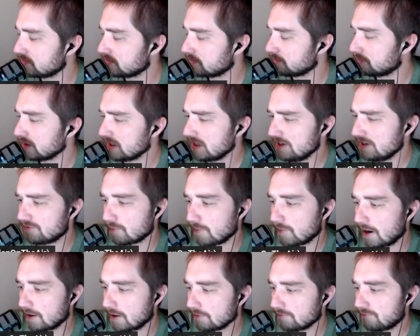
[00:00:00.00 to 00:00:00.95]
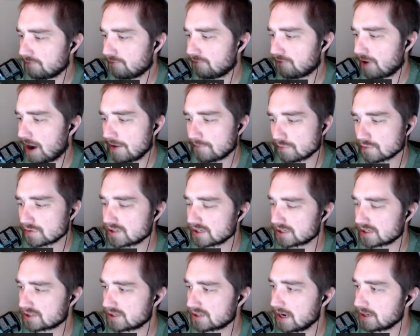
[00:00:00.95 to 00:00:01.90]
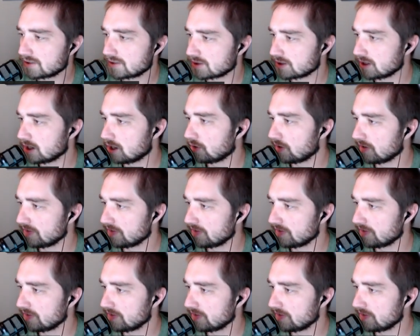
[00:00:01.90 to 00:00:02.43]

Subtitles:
I believe, about 5 or 6 days ago.